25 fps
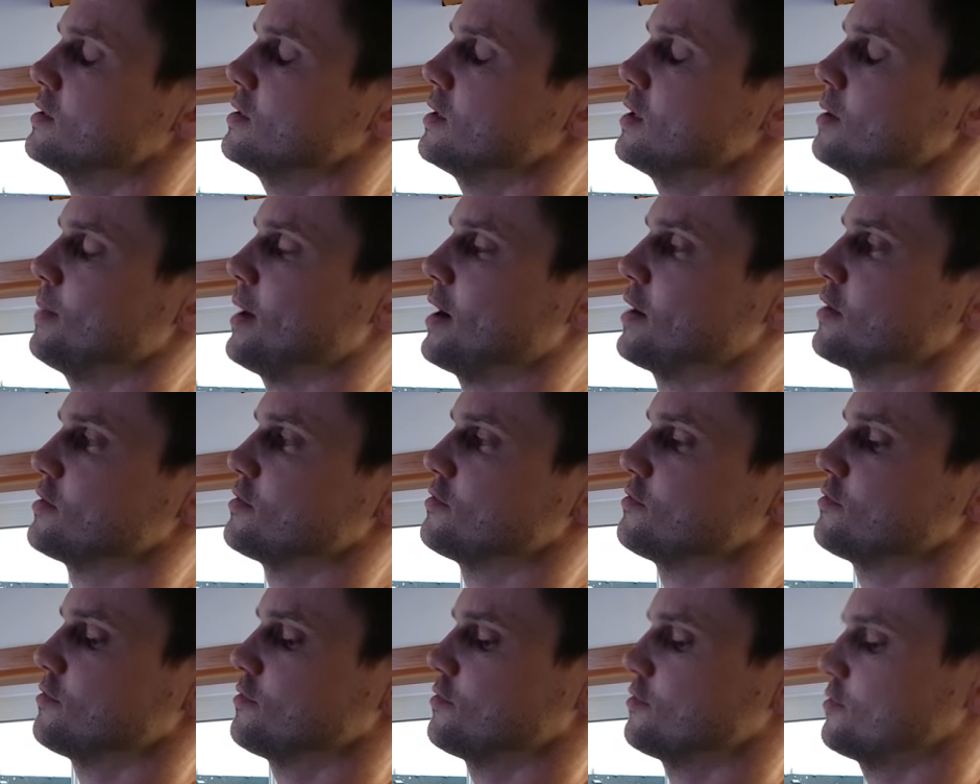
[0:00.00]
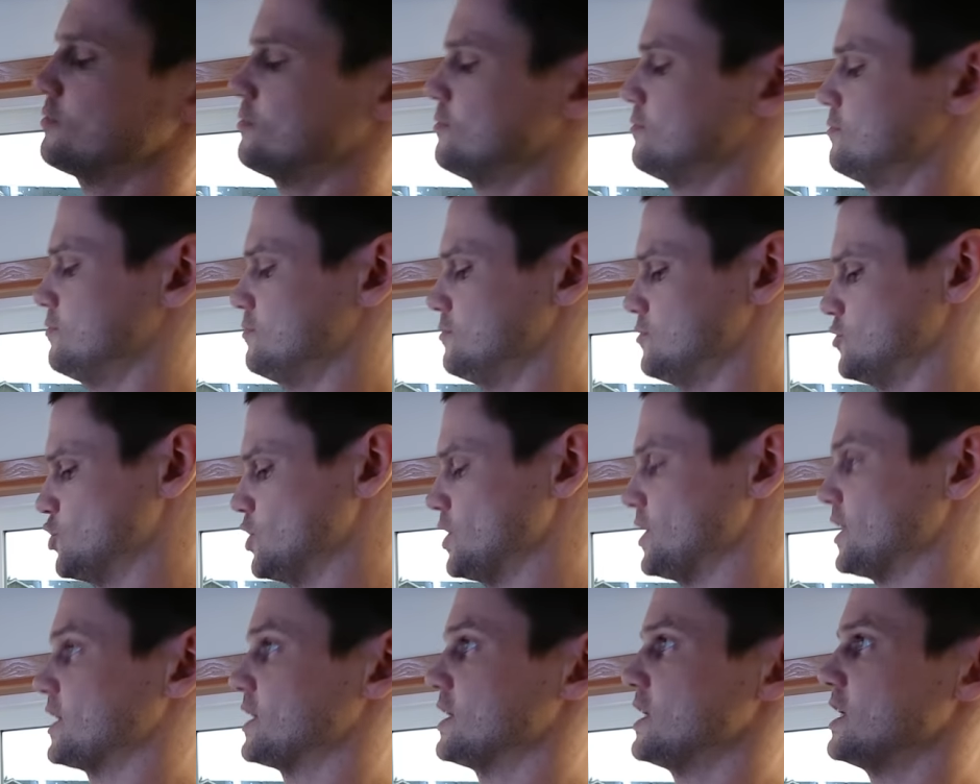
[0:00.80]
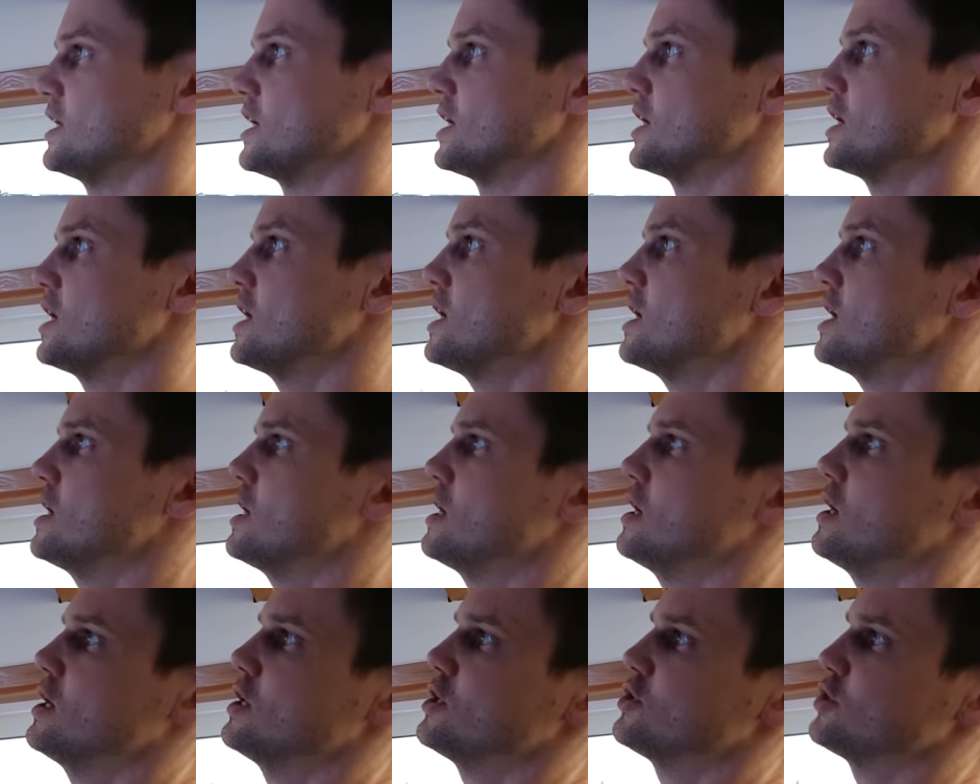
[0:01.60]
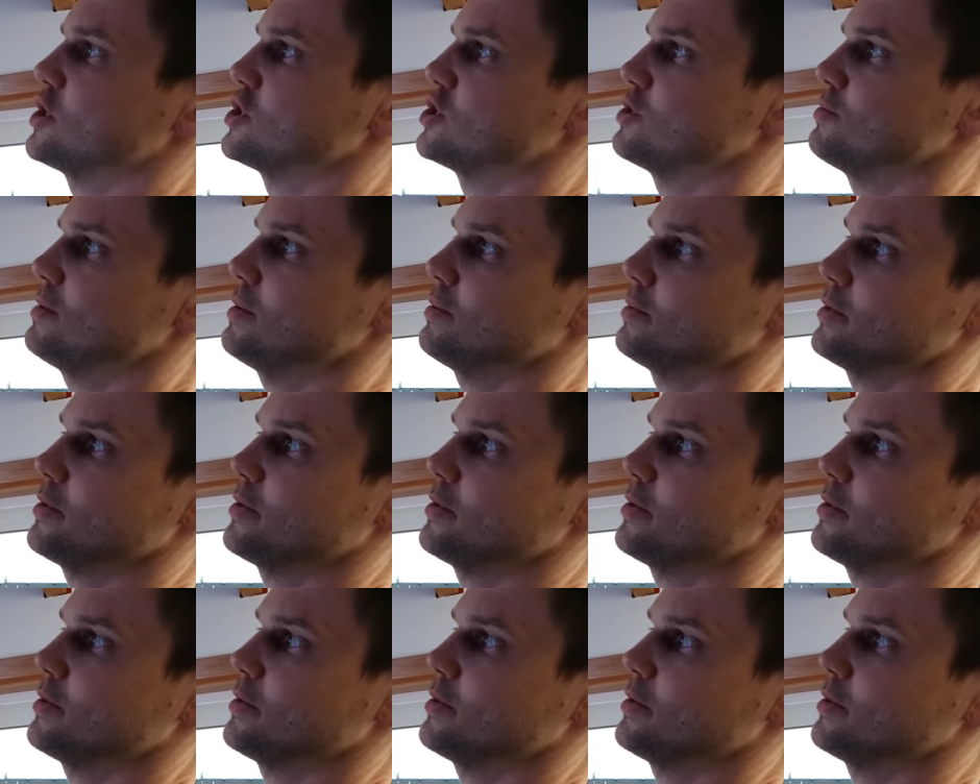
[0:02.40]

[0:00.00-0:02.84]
amount of drilling needed. So I should be able